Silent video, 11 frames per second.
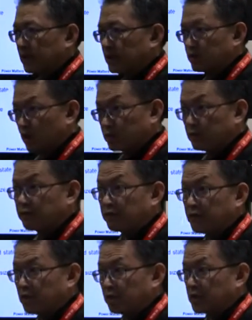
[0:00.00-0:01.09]

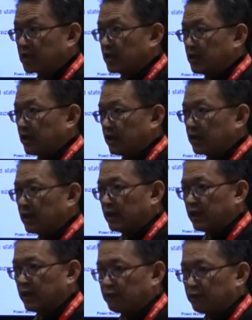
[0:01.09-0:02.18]
250 degrees C
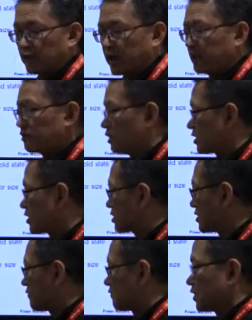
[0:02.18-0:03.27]
for GaN
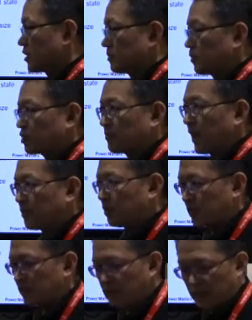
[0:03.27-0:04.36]
transistors versus most
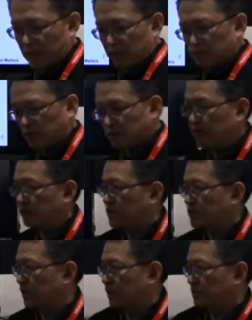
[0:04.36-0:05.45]
bipolar. 200 degrees
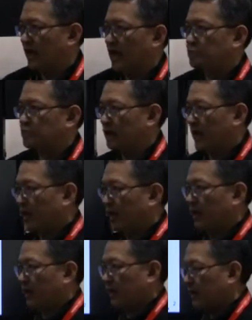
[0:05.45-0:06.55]
C is the absolute
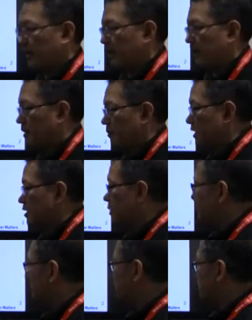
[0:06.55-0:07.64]
maximum
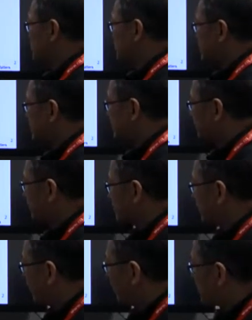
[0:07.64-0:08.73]
temperature the device
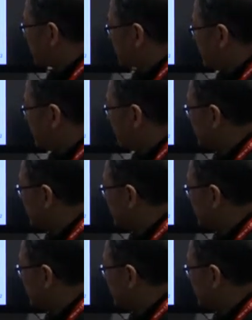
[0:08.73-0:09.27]
can operate at.